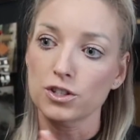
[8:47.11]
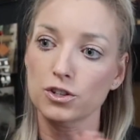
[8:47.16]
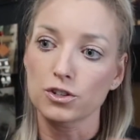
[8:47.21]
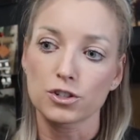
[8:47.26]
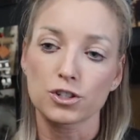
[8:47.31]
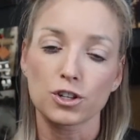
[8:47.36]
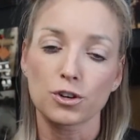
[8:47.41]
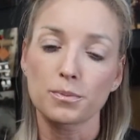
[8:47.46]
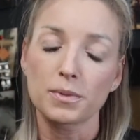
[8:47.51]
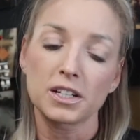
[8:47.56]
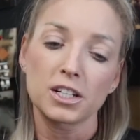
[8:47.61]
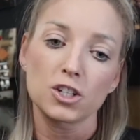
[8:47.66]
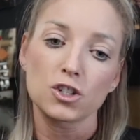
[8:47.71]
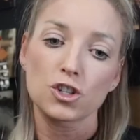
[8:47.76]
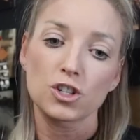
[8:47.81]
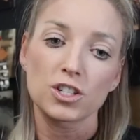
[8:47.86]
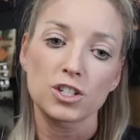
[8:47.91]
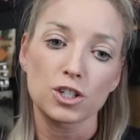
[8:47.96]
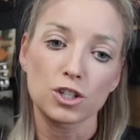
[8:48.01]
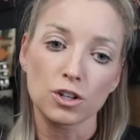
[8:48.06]
There's so many.
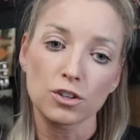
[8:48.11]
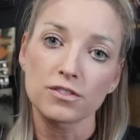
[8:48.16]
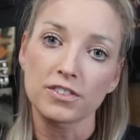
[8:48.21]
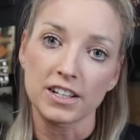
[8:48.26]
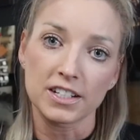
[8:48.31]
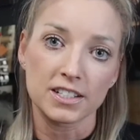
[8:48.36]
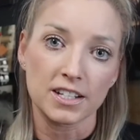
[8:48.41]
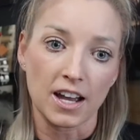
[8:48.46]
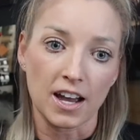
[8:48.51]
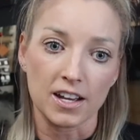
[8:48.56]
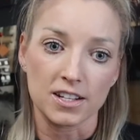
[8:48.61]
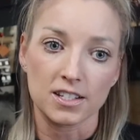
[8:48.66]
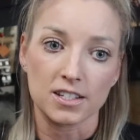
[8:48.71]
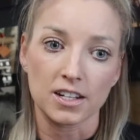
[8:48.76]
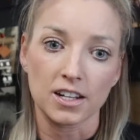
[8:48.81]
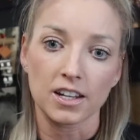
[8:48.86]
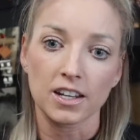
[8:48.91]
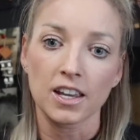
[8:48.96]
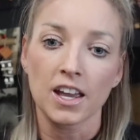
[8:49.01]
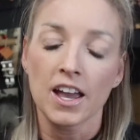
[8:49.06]
She's so
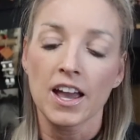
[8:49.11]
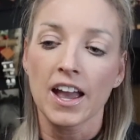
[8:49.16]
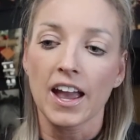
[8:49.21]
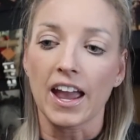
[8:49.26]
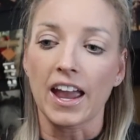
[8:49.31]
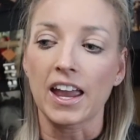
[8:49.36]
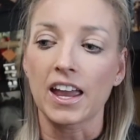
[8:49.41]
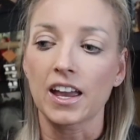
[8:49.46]
fantastic.